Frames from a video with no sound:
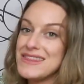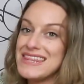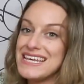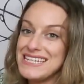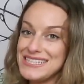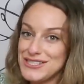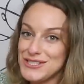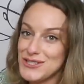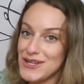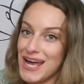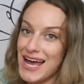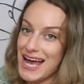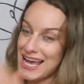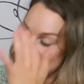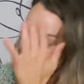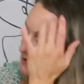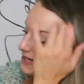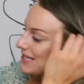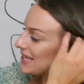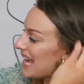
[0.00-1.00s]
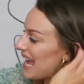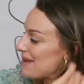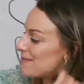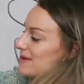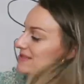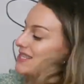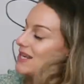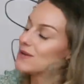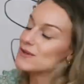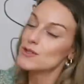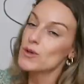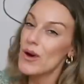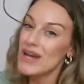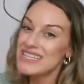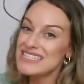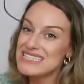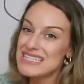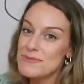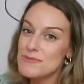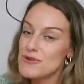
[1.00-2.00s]
this dress, when it came I was like, it was
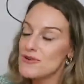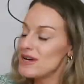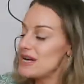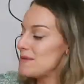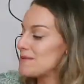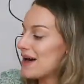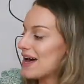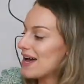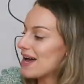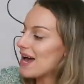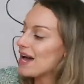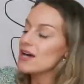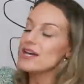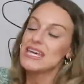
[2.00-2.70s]
quite summery but